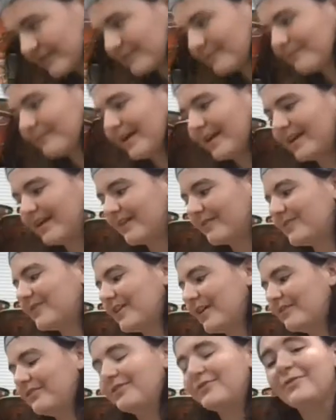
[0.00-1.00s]
might have
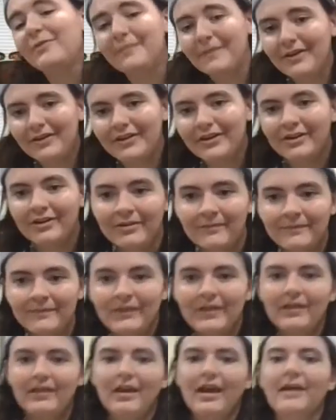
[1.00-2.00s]
sounded familiar,
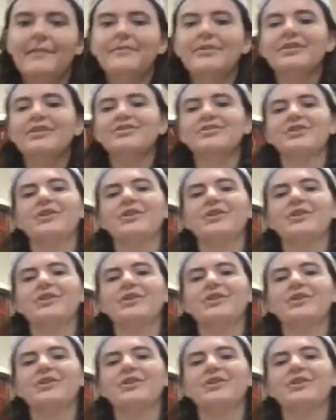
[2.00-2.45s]
I'm going to show